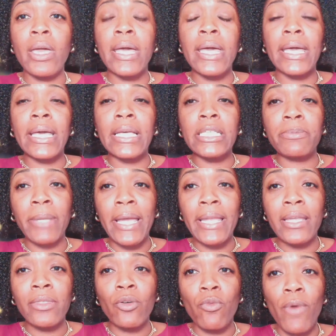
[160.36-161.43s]

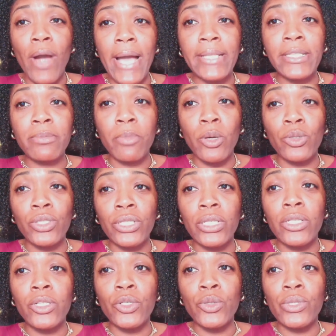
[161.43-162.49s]
explaining the ride's
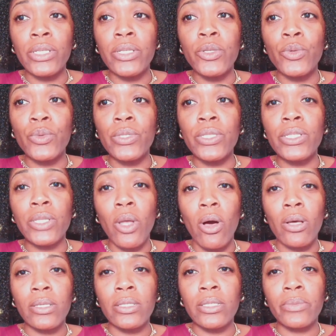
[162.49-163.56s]
motion using Newton's
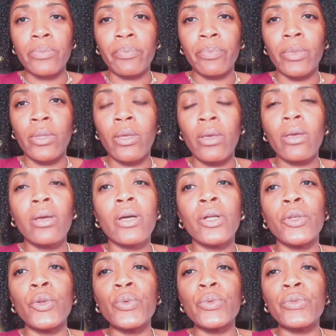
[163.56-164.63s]
laws.
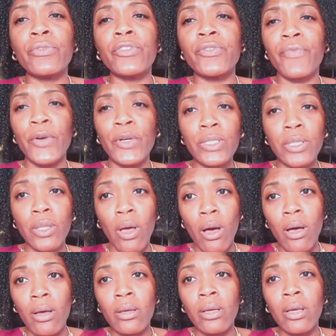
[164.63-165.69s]
Newton's first
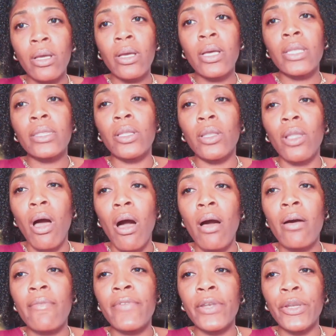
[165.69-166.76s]
law, the law
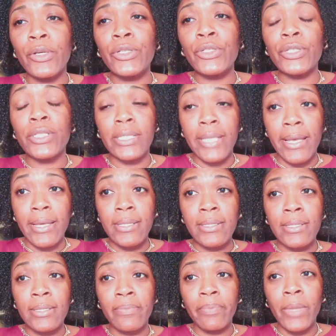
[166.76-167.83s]
of inertia,
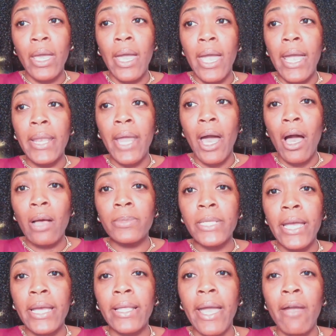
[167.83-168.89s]
states an
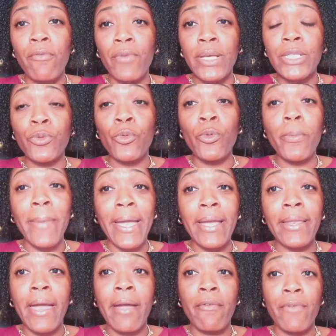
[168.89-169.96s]
object at rest will remain
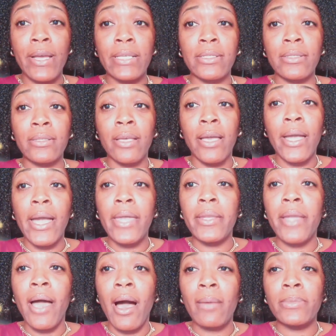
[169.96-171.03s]
at rest, and an
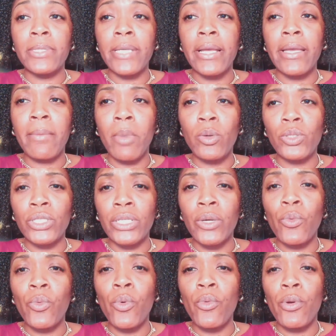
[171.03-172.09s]
object in motion
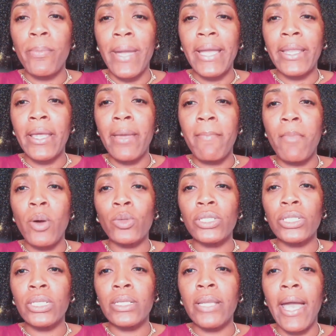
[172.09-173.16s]
will remain in
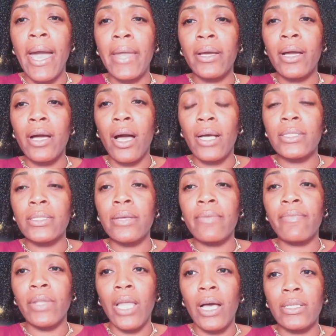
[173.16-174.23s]
motion at a constant
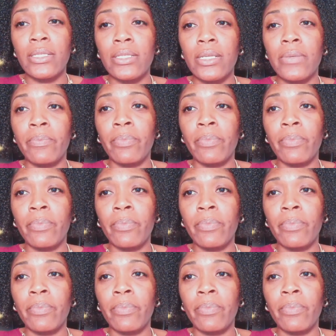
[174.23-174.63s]
velocity.